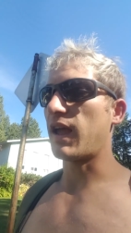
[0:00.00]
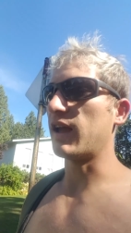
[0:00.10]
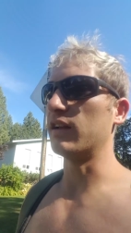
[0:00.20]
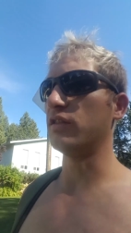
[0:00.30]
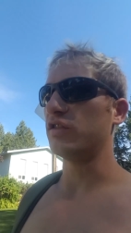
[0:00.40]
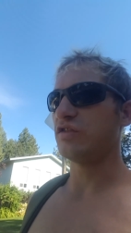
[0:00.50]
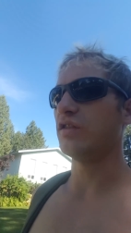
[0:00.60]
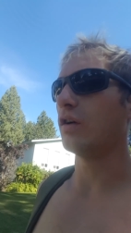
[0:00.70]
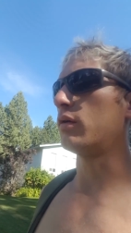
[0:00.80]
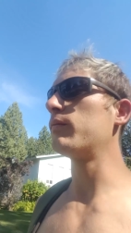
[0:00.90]
and
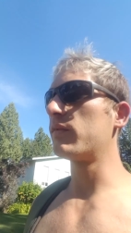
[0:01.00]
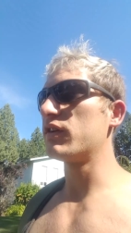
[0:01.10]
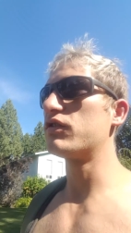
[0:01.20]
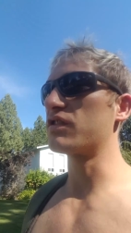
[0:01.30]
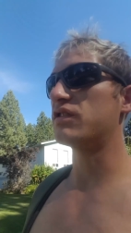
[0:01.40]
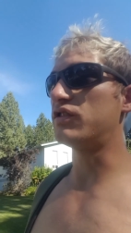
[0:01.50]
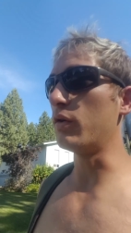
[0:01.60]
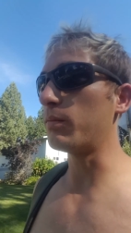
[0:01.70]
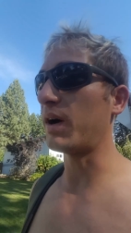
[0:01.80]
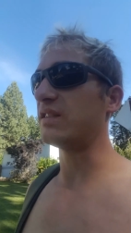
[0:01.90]

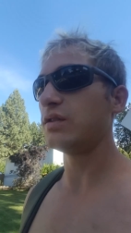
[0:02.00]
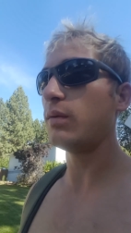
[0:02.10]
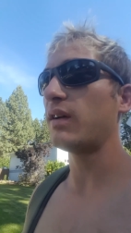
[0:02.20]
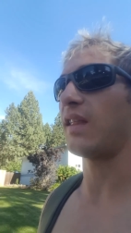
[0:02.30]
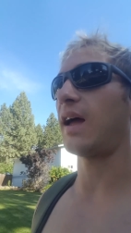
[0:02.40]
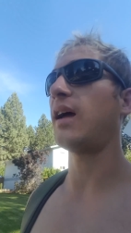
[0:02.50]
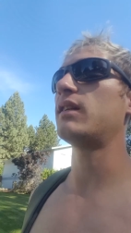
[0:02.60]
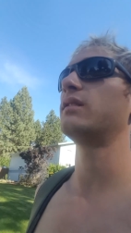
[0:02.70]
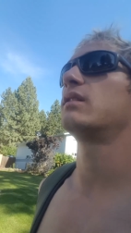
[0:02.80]
by doing that,